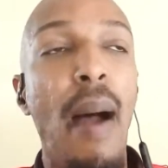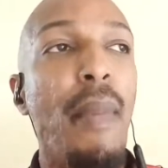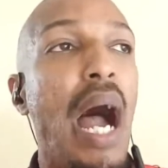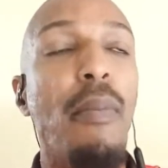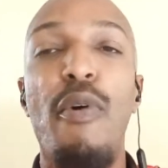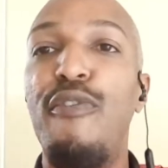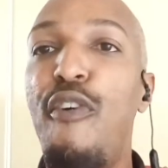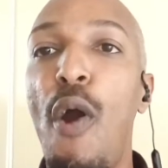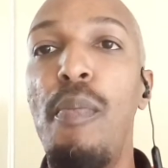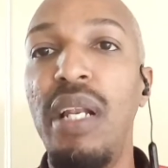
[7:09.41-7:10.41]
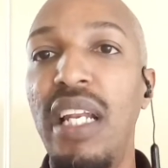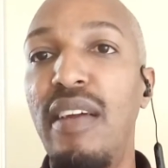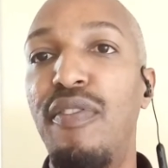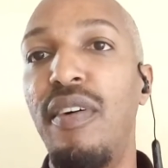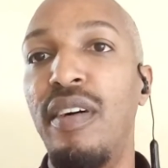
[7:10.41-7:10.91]
I'm a firm
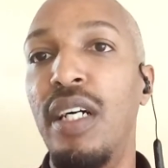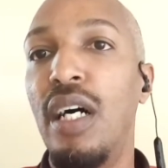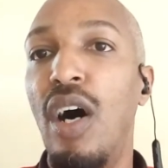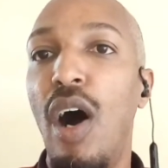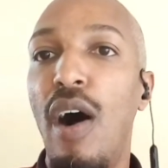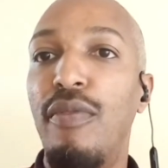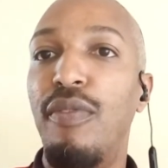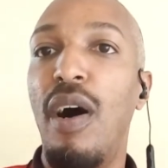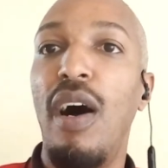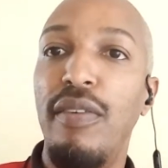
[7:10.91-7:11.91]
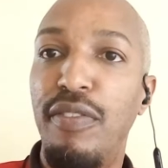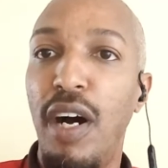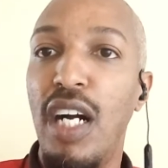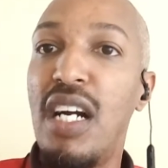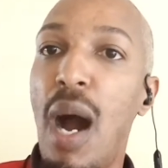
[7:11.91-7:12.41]
believer of